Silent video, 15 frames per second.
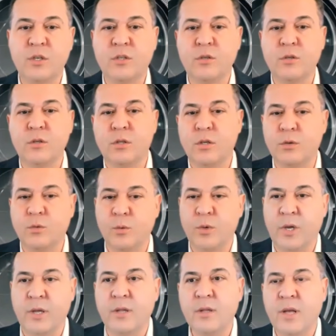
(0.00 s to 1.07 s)
to live
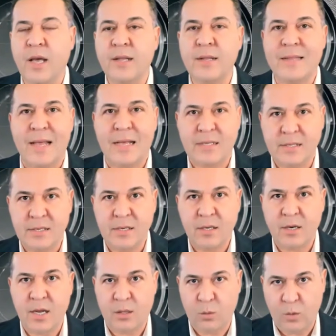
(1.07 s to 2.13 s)
in, and that's
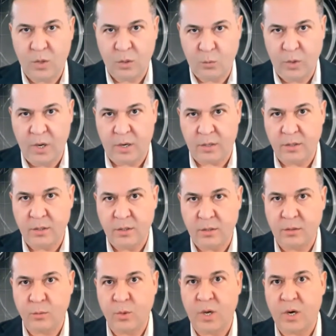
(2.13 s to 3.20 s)
not what we are.
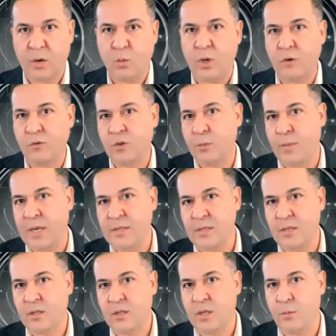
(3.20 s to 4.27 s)
We are one of the
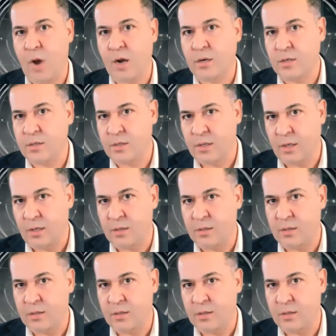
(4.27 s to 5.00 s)
best democracies